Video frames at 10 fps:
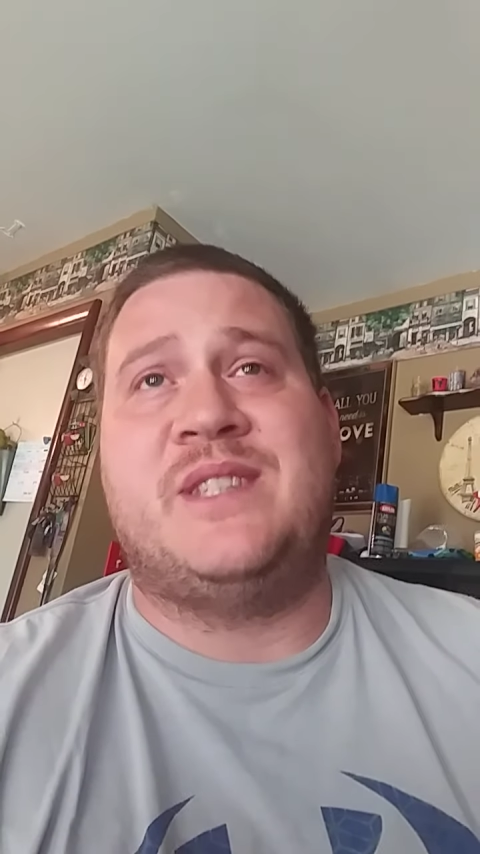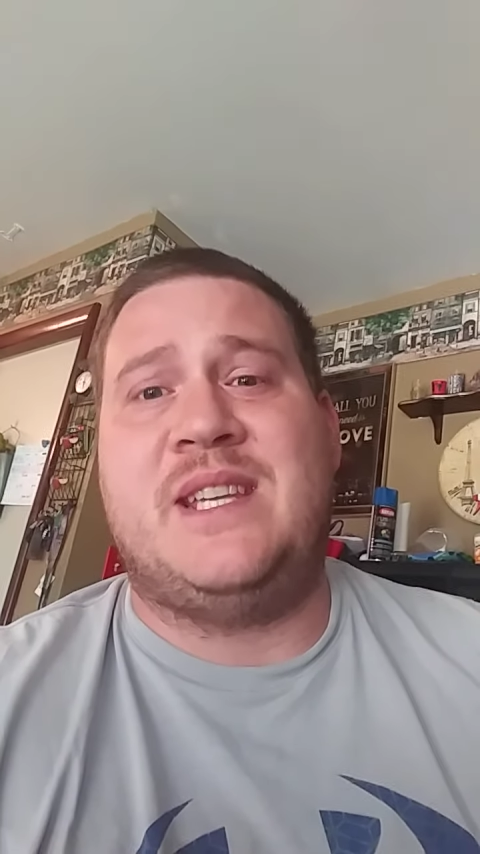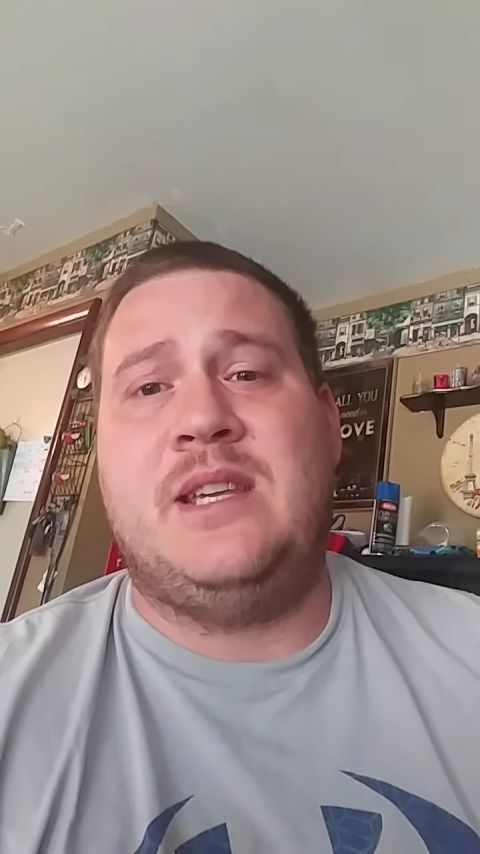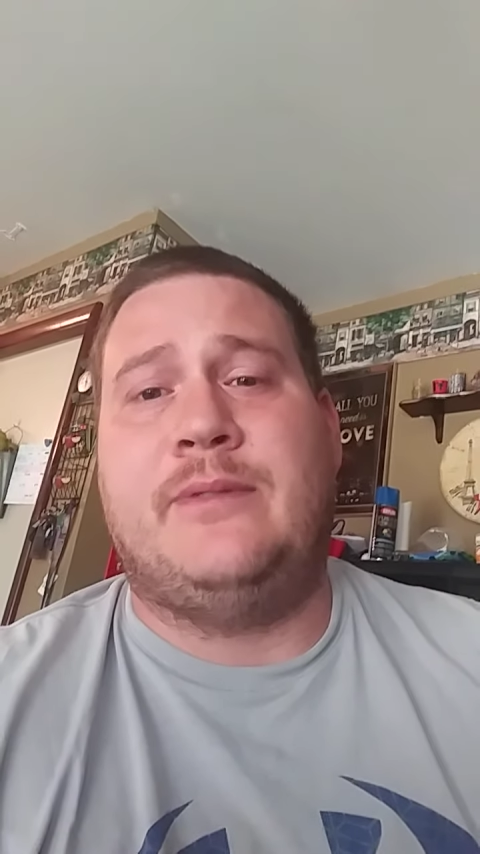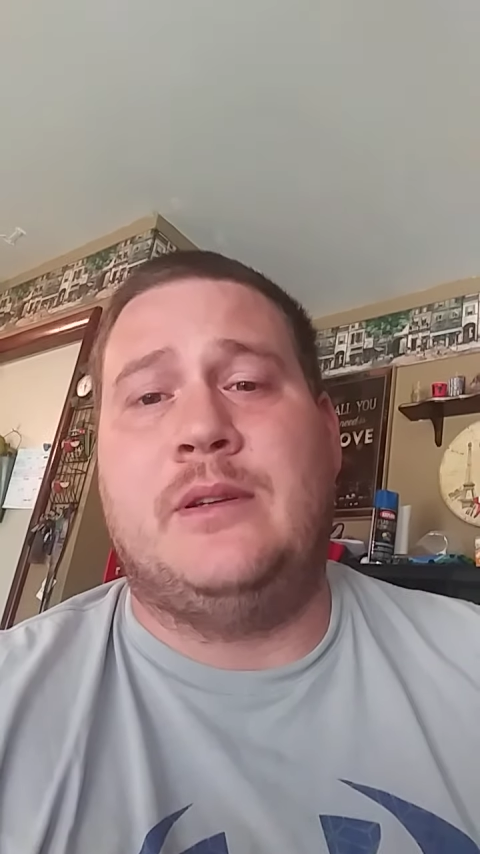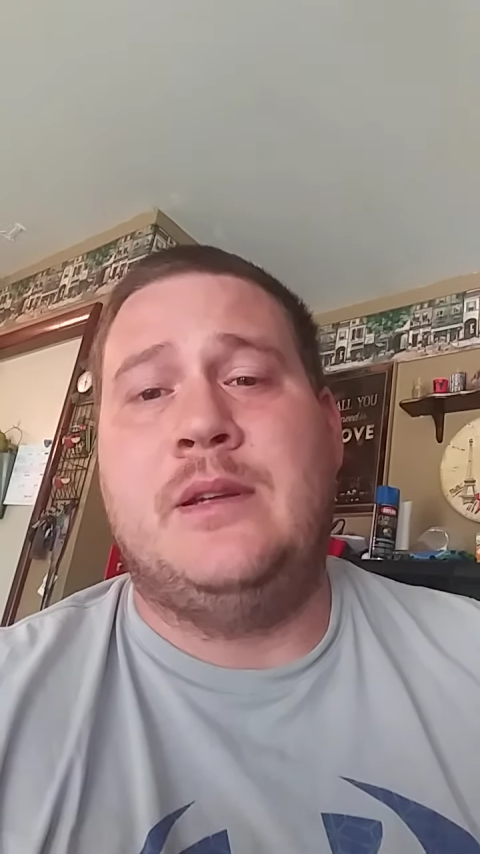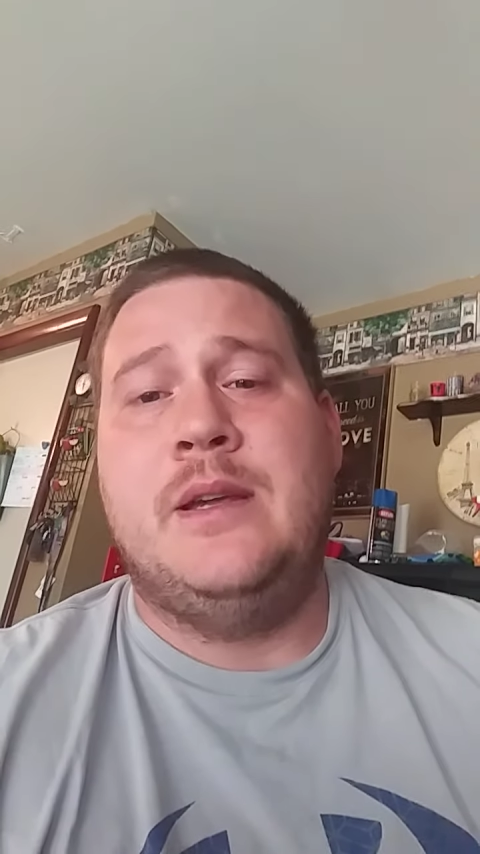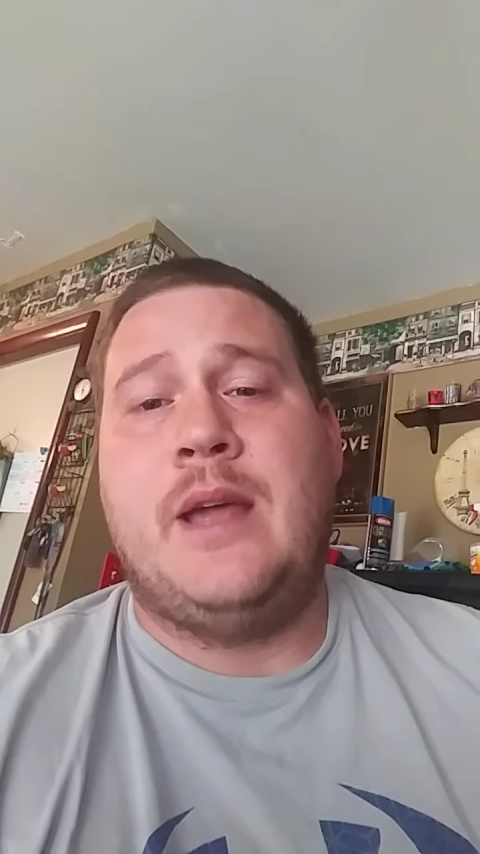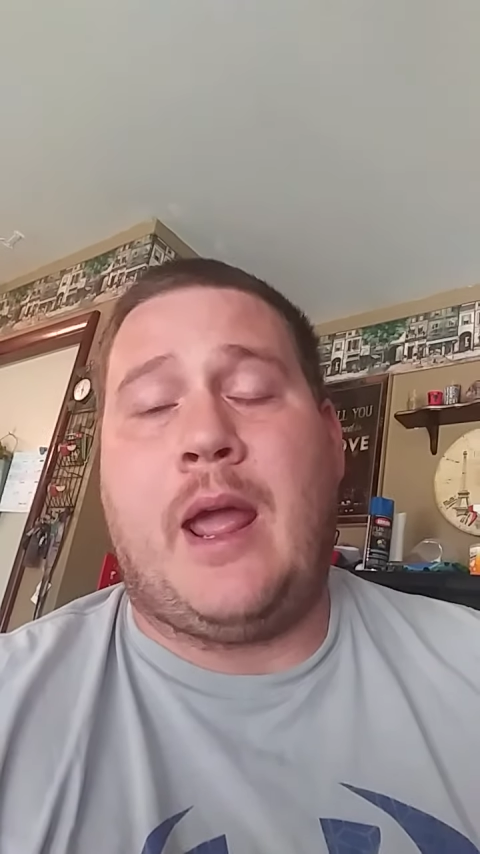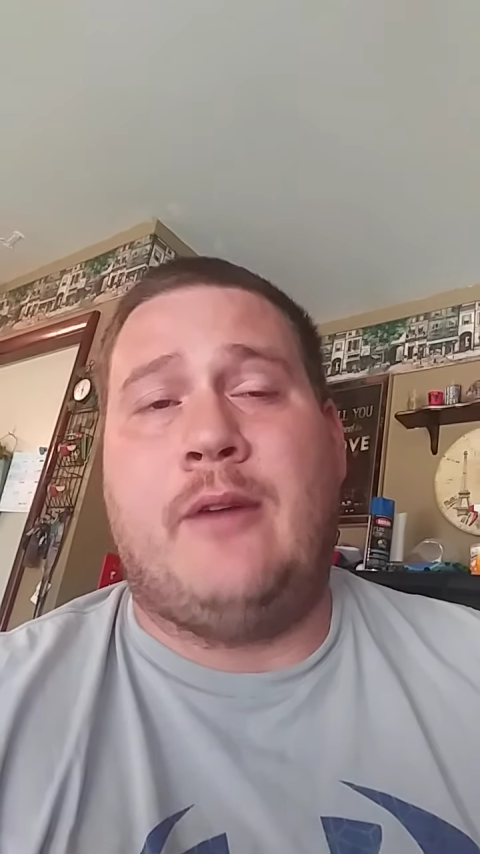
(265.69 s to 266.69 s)
even
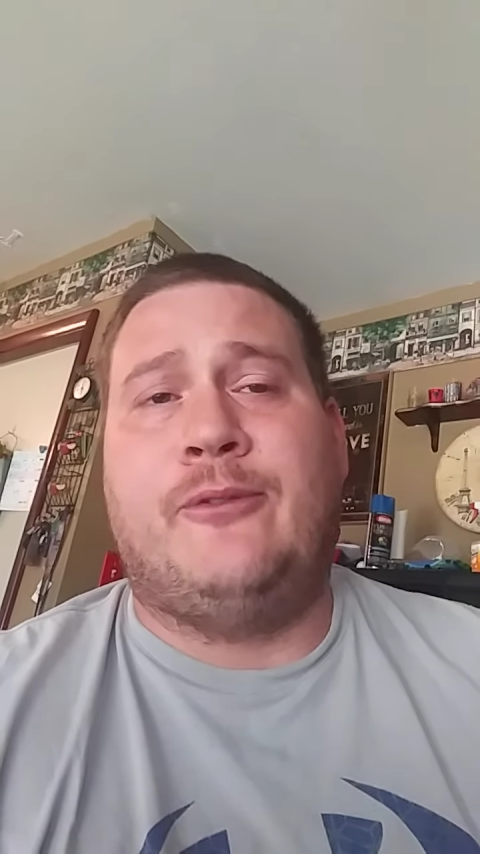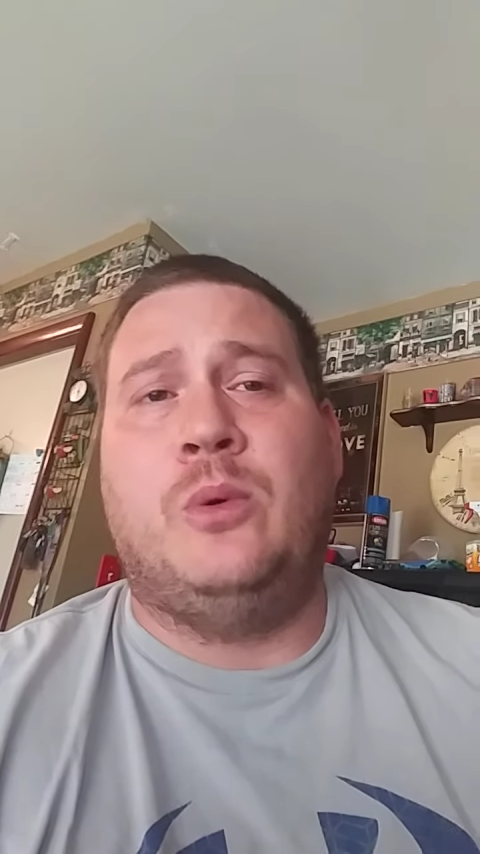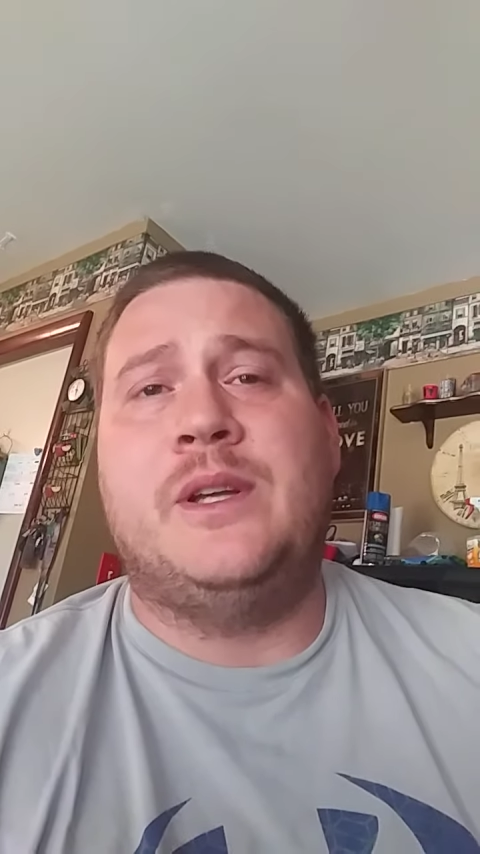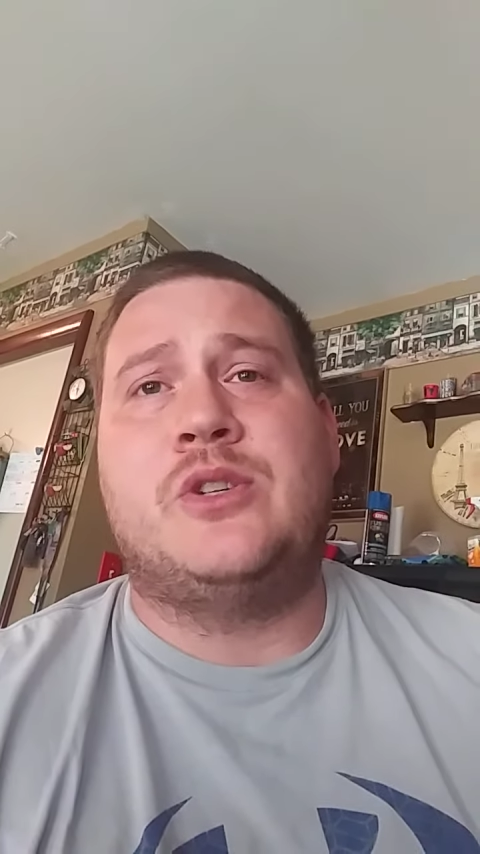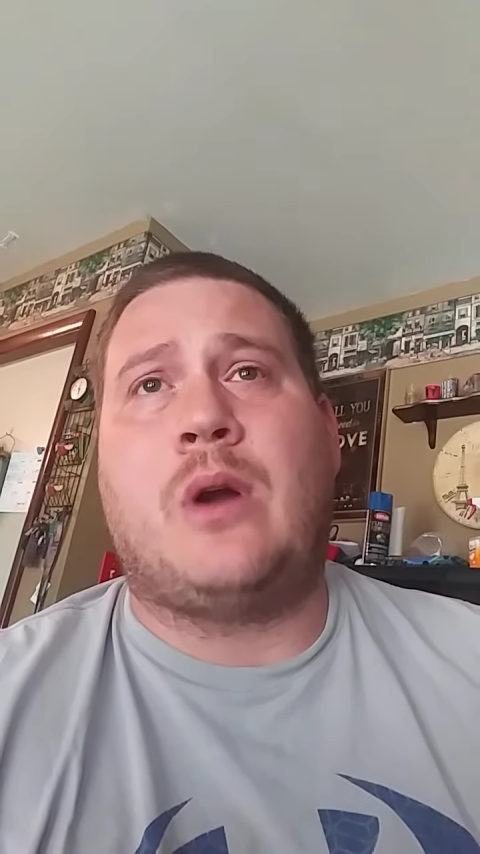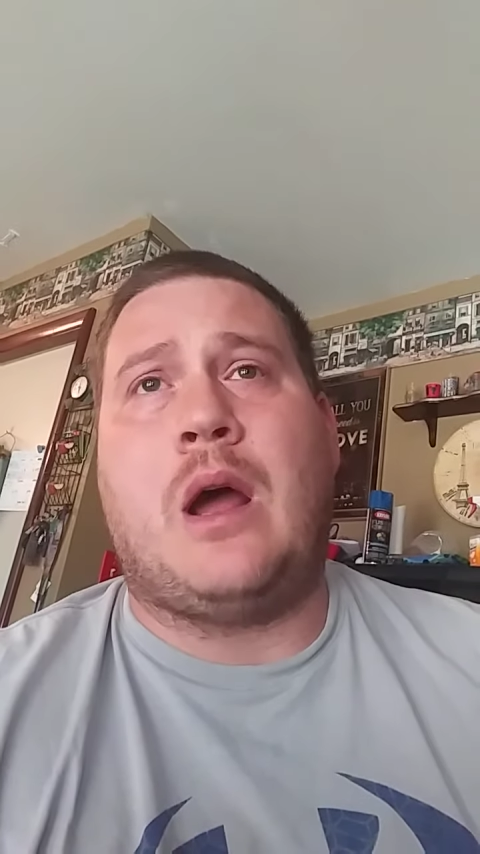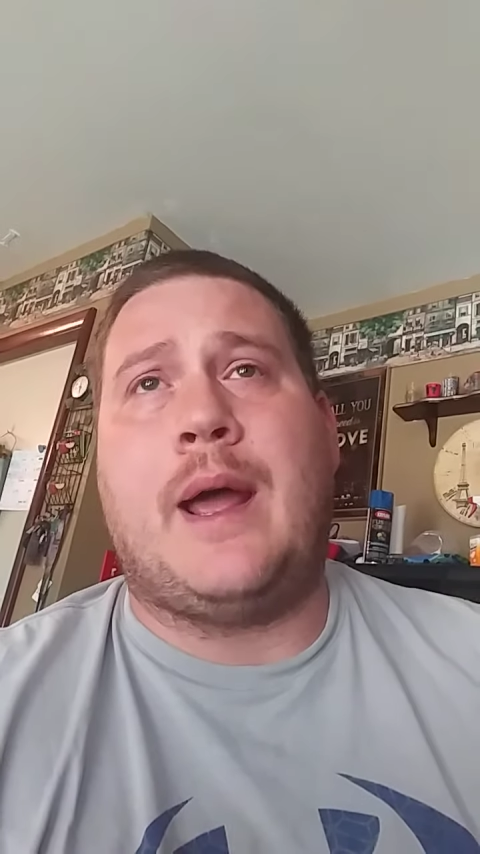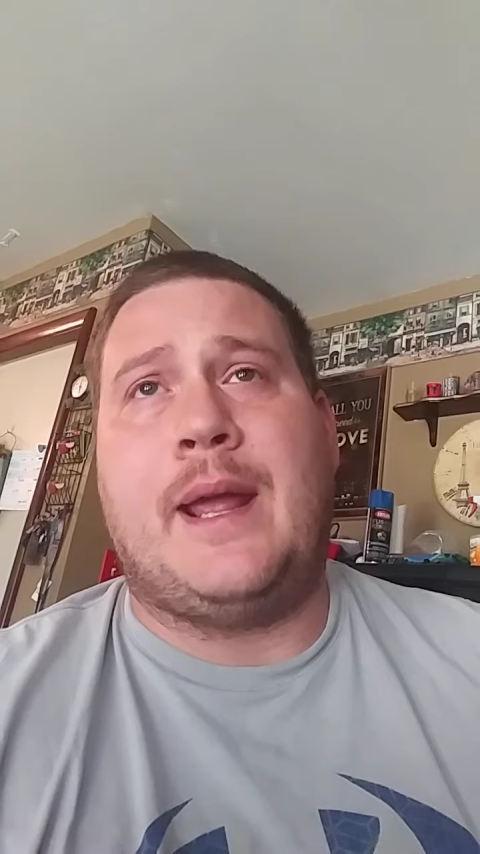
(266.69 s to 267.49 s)
and fully dry,